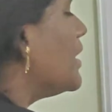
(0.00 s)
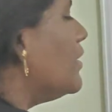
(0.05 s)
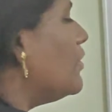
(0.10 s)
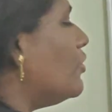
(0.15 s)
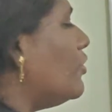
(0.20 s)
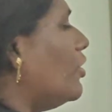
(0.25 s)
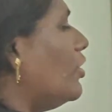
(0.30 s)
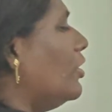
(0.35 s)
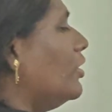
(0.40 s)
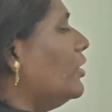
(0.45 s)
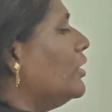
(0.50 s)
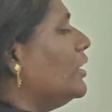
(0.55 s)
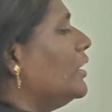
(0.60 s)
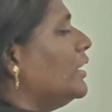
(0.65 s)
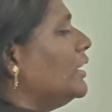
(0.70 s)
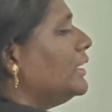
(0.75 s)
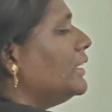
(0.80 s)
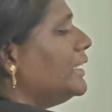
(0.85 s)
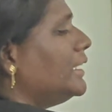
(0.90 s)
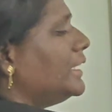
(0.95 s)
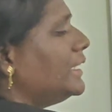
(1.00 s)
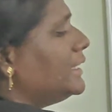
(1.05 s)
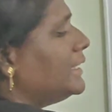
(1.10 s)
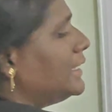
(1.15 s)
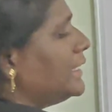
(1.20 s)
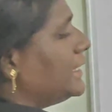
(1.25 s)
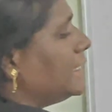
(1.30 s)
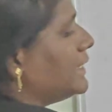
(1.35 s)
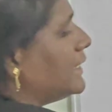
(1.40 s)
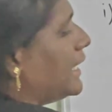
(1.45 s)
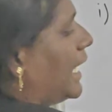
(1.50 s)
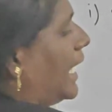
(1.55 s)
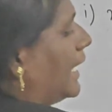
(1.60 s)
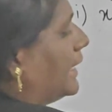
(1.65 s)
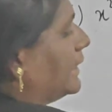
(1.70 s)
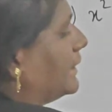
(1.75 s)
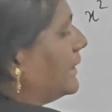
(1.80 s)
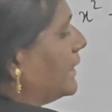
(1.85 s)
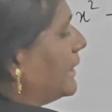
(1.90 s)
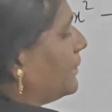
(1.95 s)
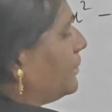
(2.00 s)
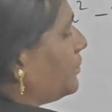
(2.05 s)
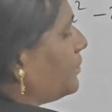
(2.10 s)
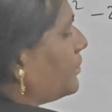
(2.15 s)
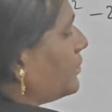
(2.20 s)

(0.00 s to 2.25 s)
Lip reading: so this is the answer.